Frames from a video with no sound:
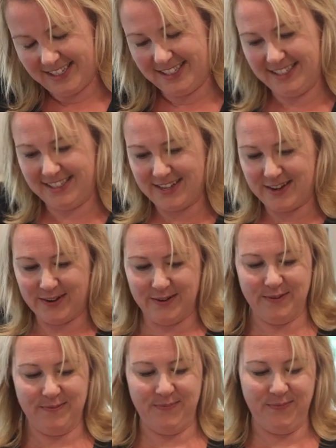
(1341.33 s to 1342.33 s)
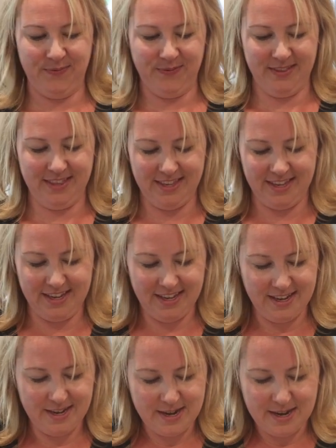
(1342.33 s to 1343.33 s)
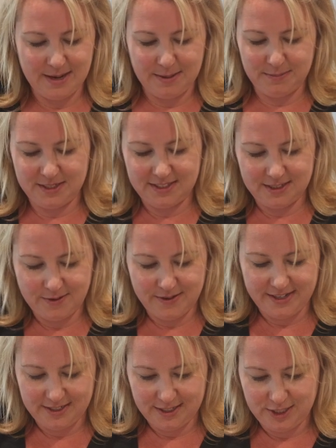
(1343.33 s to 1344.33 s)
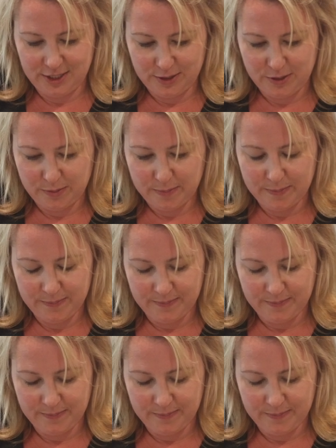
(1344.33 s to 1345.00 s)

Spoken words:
So I'm just going to